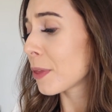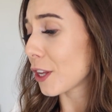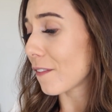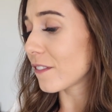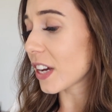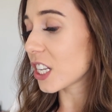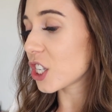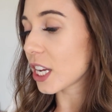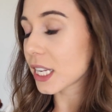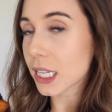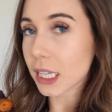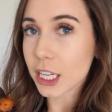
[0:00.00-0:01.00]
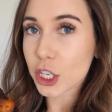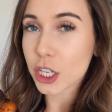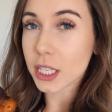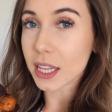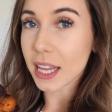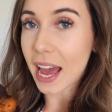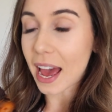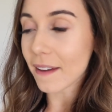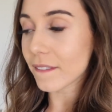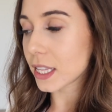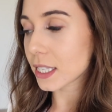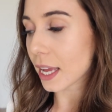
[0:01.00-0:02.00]
they're fudgy and delicious, and they
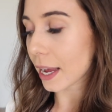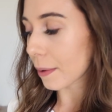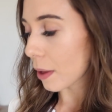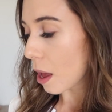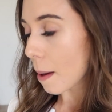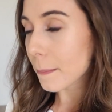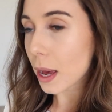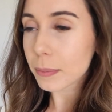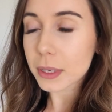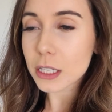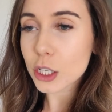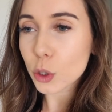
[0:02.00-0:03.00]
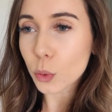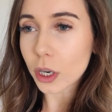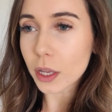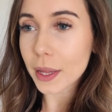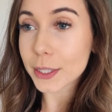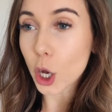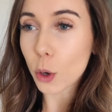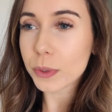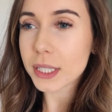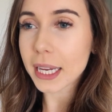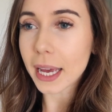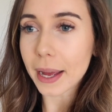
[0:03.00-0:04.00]
have this like pumpkin swirl that's
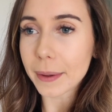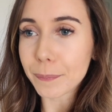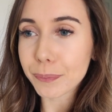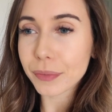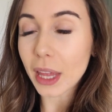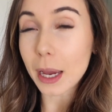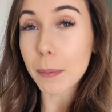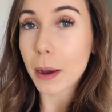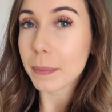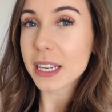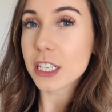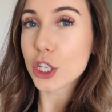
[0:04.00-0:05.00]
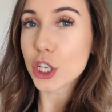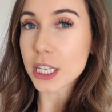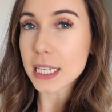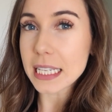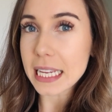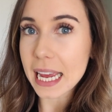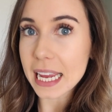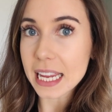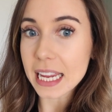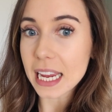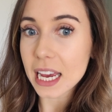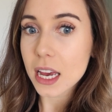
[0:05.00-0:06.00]
almost like a pumpkin
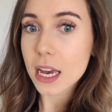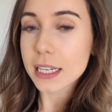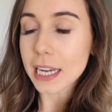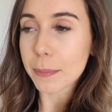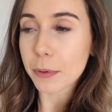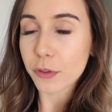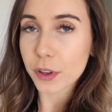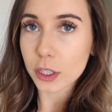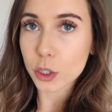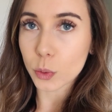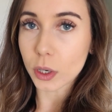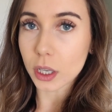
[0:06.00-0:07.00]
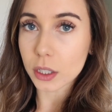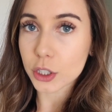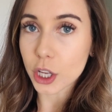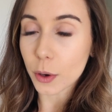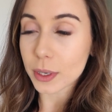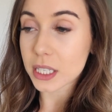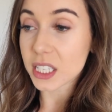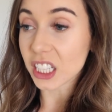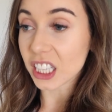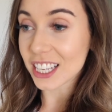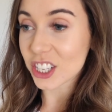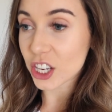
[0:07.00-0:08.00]
cheesecakey type of feel swirl. So it's
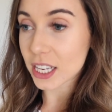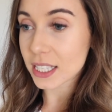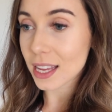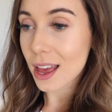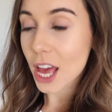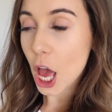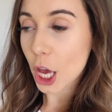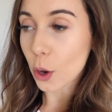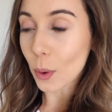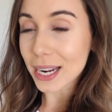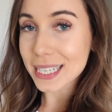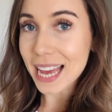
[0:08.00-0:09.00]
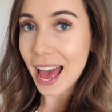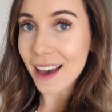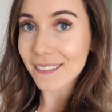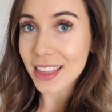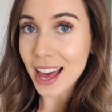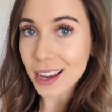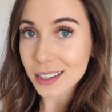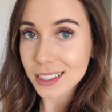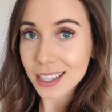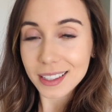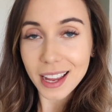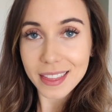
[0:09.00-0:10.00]
delicious. Going to have that,
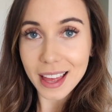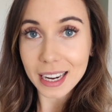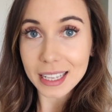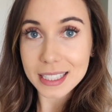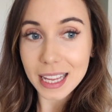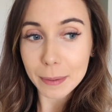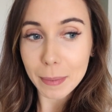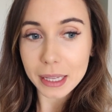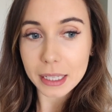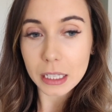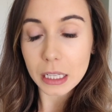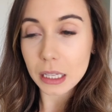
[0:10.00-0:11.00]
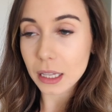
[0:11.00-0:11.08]
and yeah, that is like my little